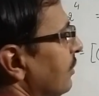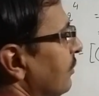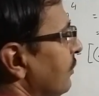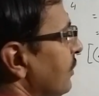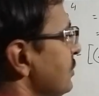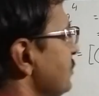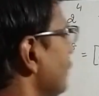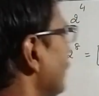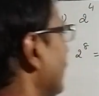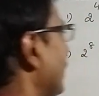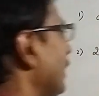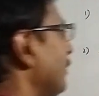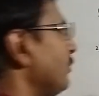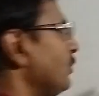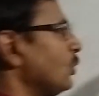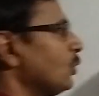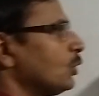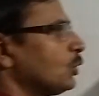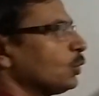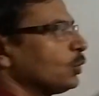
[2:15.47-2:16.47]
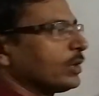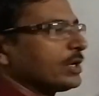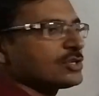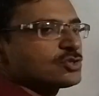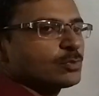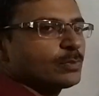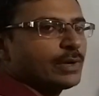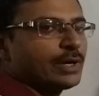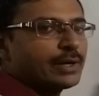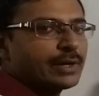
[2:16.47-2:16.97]
which will give you 2
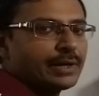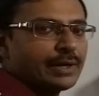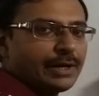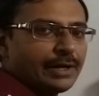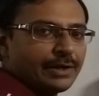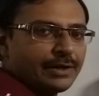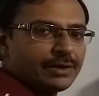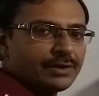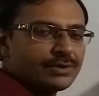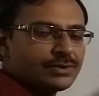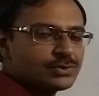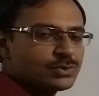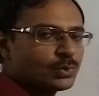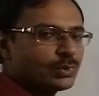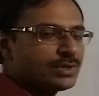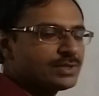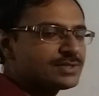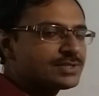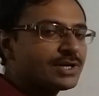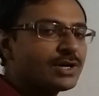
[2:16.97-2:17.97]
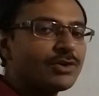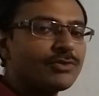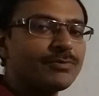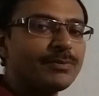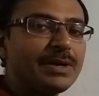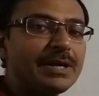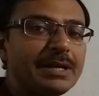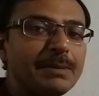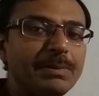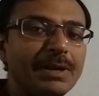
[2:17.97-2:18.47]
raised to power 8. So instead of
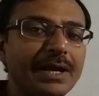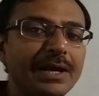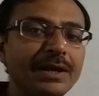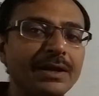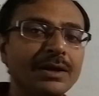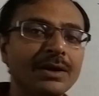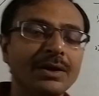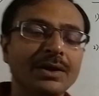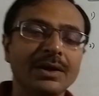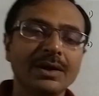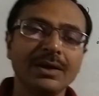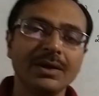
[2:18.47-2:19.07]
multiplying